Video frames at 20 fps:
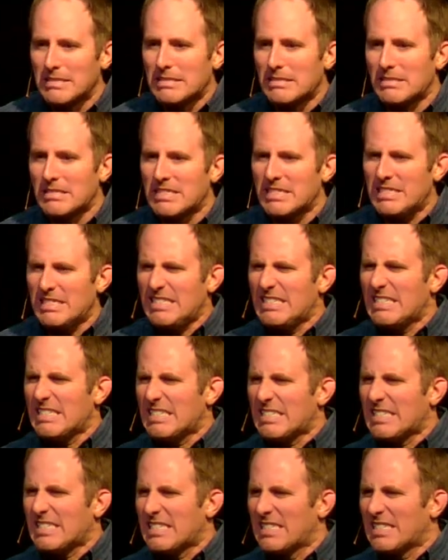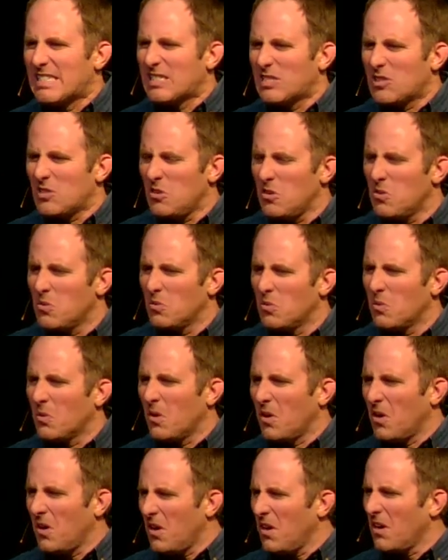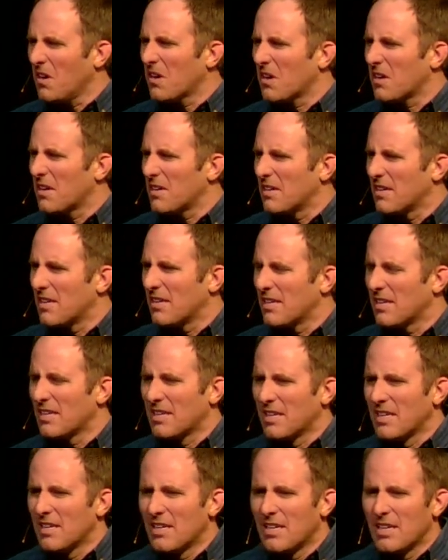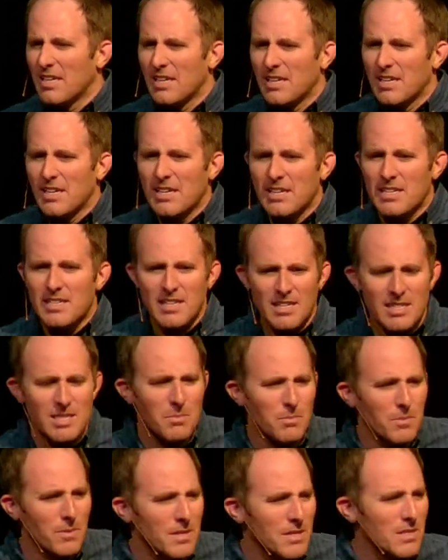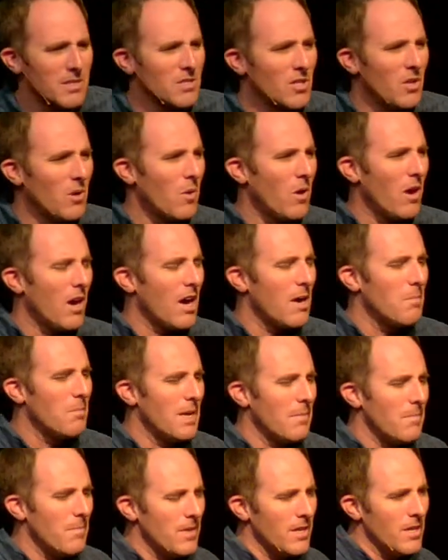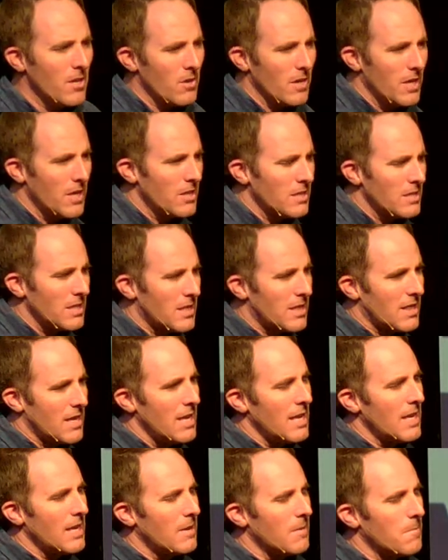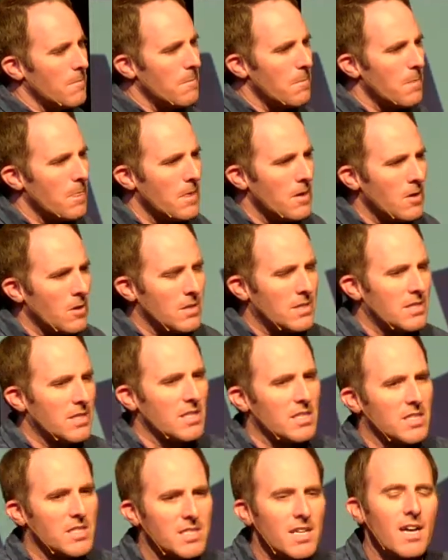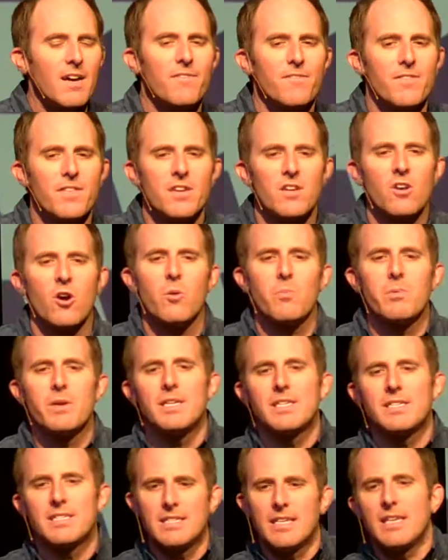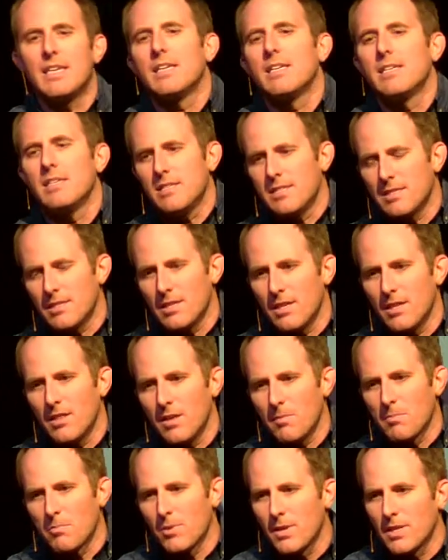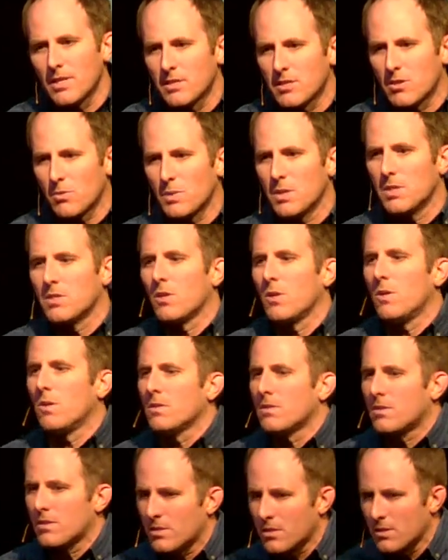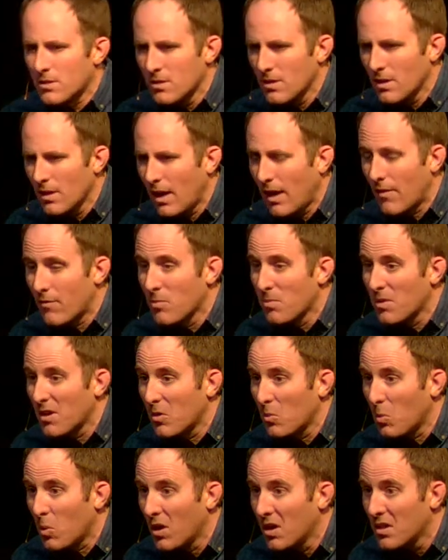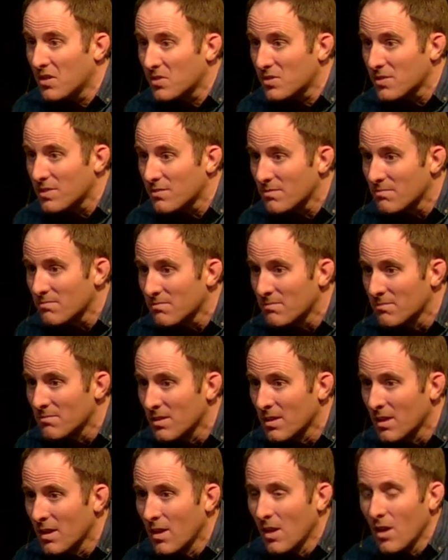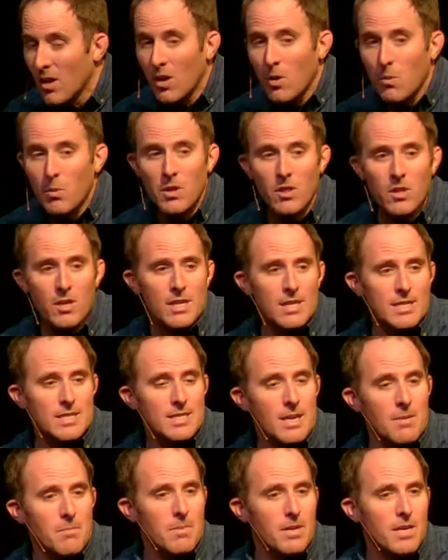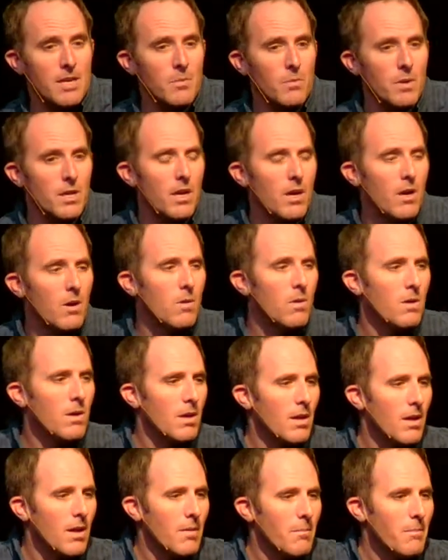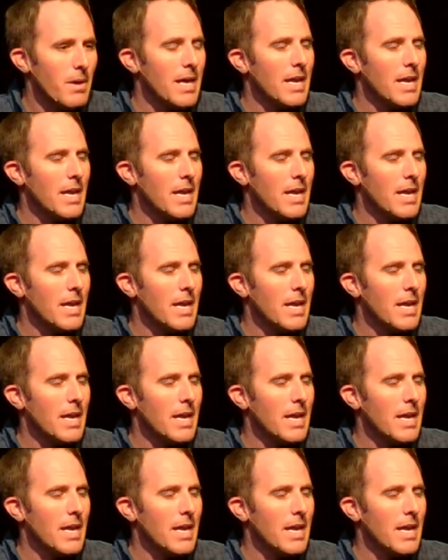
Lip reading: it's so hard. Discipline is so hard. But, here's the thing. It's the stuff that nobody sees that brings the results everybody wants. We look at somebody and we go, man, how